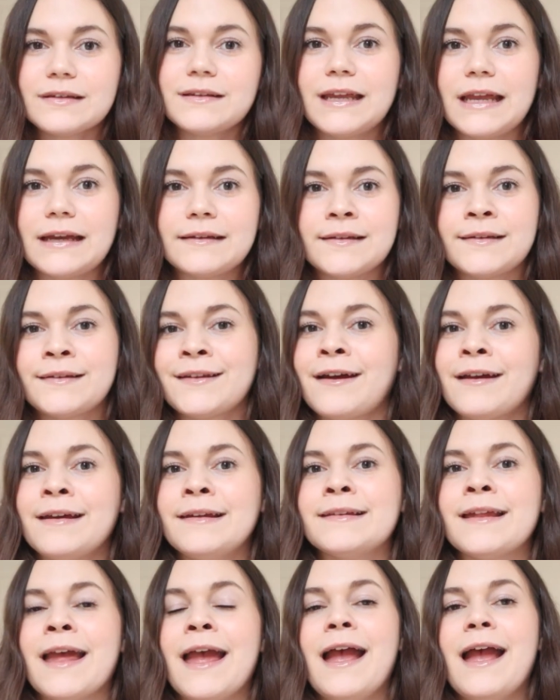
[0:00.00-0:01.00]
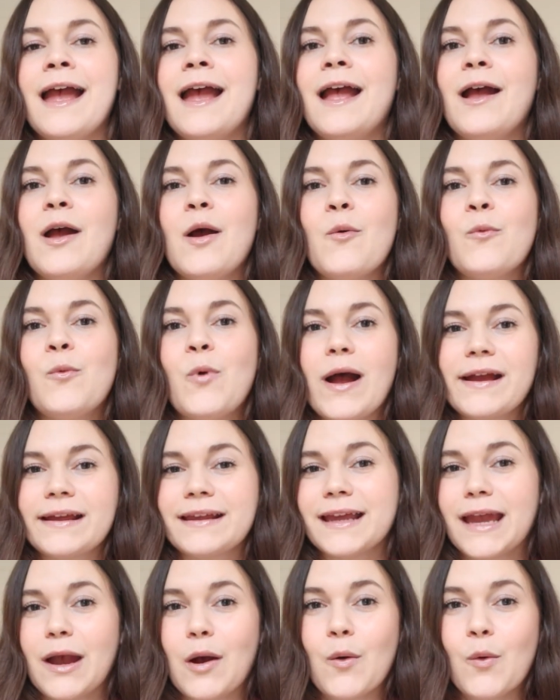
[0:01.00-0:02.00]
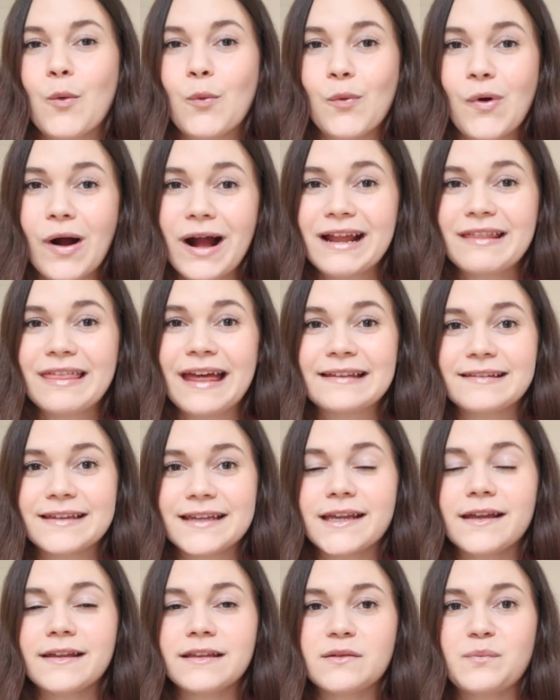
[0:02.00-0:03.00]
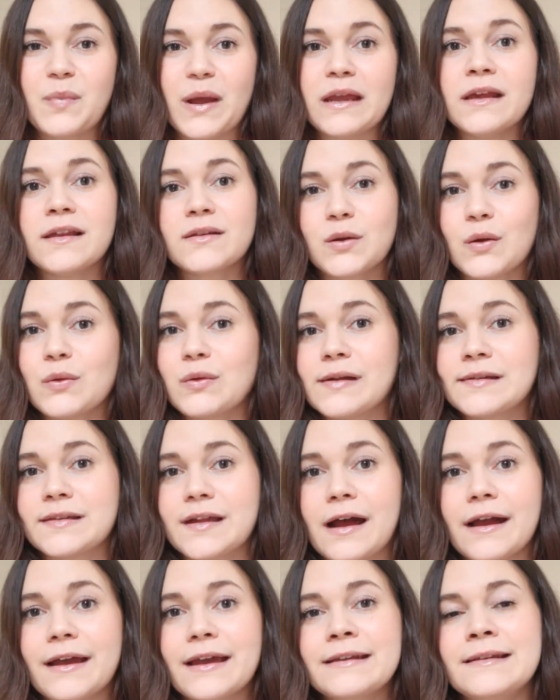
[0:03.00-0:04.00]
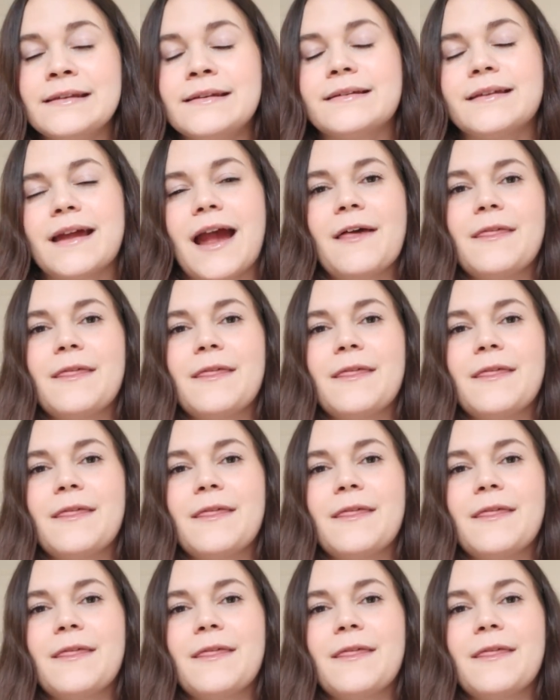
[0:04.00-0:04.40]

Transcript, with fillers: to the exercise, working out why that is based on the science,